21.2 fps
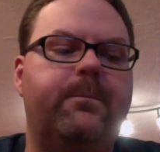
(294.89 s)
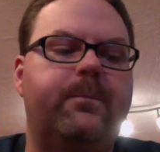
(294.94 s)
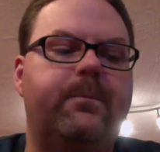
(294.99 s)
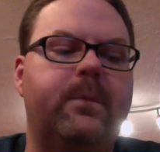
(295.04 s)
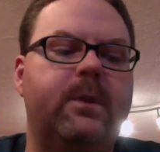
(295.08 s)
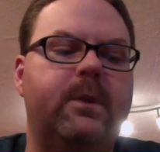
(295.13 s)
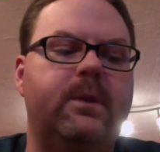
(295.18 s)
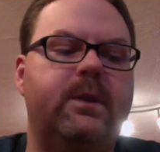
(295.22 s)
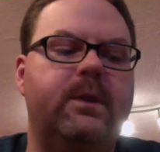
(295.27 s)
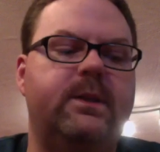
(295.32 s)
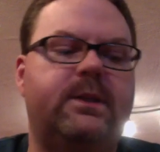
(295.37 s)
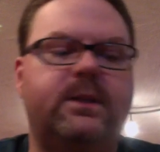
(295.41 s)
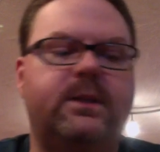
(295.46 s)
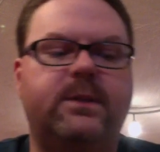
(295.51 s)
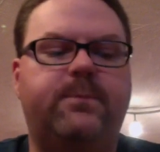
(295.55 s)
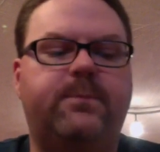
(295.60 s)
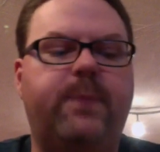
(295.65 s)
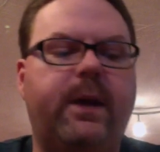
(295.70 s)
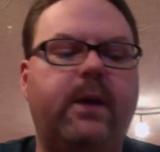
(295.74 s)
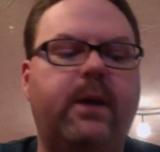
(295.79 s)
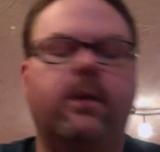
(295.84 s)
this is
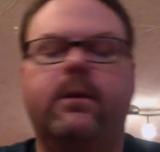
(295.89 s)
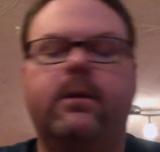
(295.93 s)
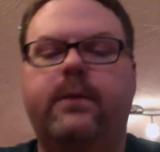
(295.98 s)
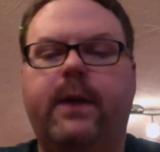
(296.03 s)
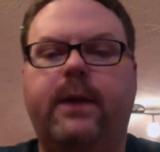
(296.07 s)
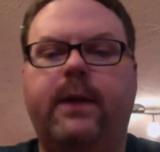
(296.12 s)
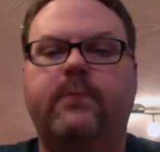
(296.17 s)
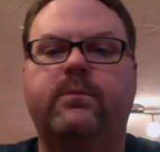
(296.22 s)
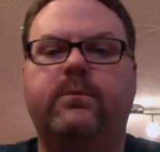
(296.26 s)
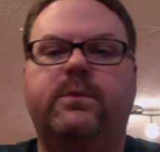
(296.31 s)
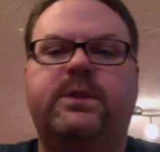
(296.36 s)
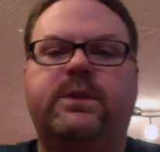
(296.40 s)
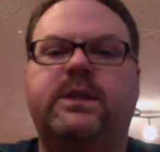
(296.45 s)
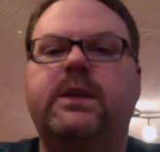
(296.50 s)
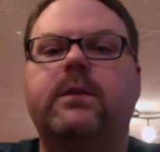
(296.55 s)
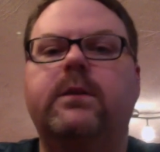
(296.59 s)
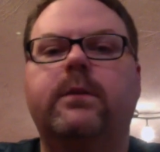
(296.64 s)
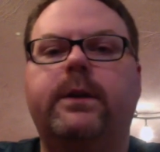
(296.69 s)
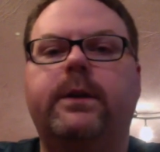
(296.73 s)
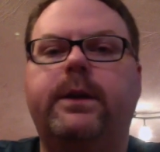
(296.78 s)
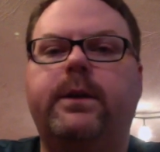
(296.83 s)
bigger than
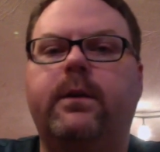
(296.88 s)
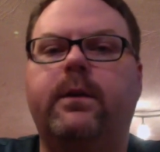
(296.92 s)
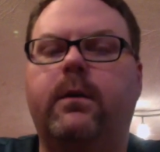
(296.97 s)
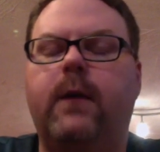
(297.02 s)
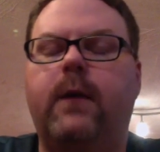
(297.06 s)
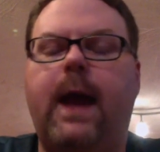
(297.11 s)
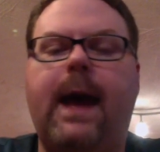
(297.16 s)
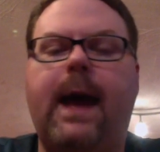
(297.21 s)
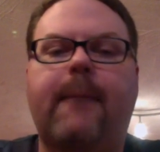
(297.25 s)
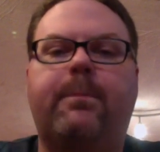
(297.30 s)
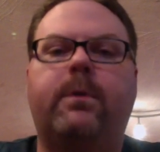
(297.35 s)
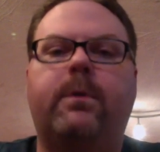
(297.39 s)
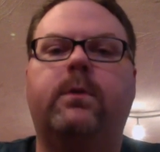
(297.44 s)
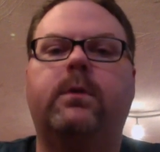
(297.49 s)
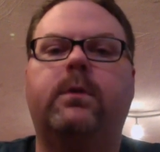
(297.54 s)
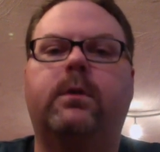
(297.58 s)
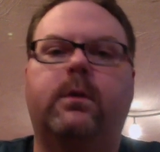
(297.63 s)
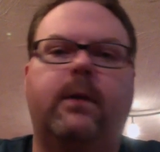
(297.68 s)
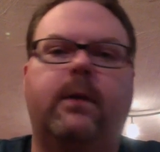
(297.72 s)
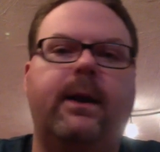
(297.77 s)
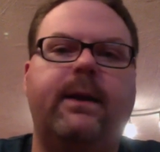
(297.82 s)
Siri or
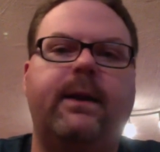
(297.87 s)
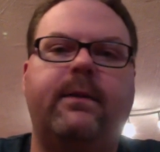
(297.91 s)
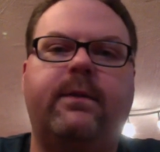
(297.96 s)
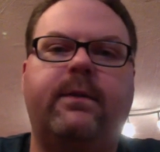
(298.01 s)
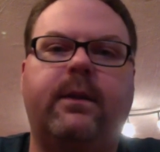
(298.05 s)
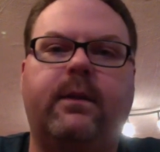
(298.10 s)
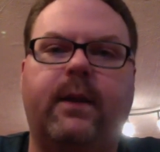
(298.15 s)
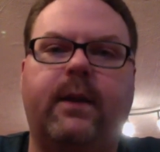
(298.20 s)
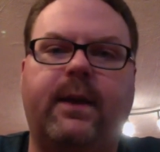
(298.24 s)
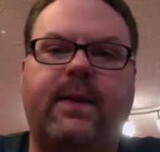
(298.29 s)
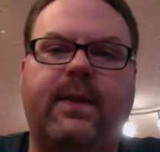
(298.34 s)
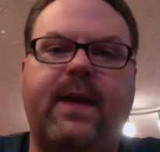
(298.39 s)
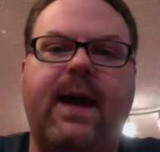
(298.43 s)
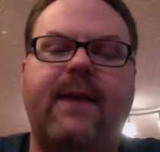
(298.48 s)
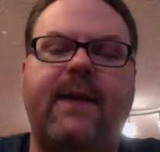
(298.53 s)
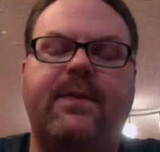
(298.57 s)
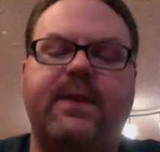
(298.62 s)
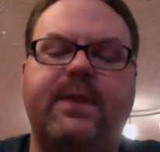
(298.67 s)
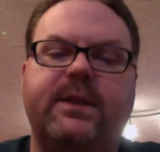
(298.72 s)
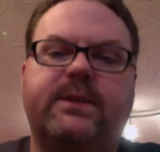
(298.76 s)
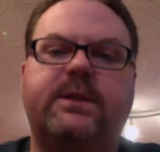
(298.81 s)
Apple or anything like
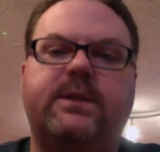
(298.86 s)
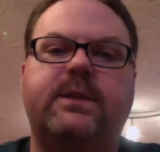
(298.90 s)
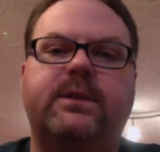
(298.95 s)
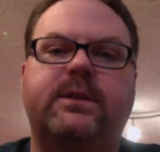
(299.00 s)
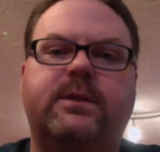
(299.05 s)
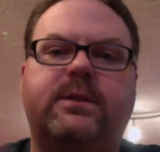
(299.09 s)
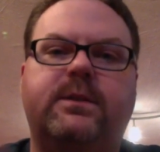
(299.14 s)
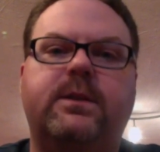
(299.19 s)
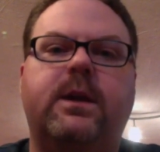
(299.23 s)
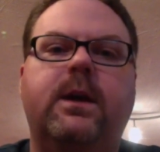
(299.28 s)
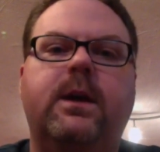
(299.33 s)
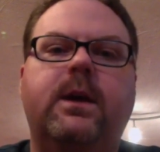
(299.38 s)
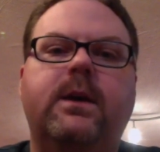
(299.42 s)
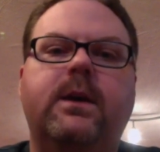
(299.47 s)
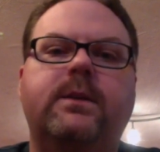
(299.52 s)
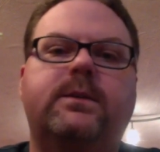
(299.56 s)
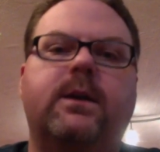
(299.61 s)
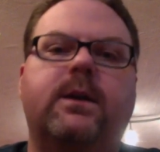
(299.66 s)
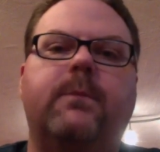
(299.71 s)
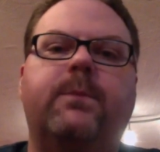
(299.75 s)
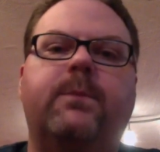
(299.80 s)
that. This is
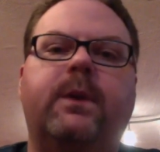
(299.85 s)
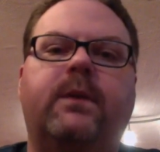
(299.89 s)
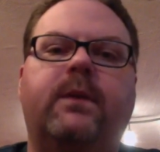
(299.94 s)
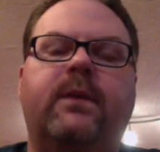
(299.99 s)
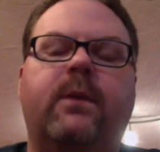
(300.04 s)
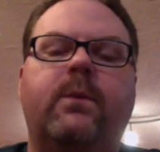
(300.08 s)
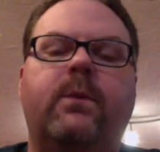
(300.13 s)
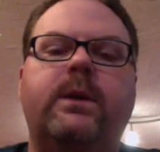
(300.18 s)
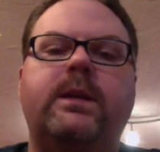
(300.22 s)
something that we